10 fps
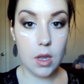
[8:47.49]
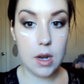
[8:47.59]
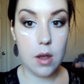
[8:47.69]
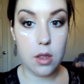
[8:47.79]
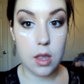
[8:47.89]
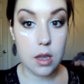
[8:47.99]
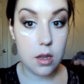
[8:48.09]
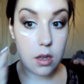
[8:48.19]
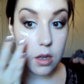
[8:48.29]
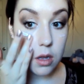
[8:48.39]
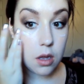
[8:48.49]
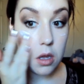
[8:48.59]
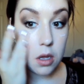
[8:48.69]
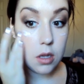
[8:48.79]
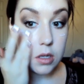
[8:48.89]
Now I look like
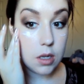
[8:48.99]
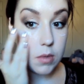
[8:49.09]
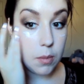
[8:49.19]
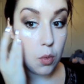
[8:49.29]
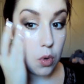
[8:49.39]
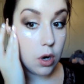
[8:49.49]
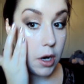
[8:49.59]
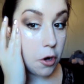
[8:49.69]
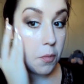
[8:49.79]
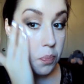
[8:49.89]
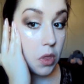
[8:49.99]
some type of warrior.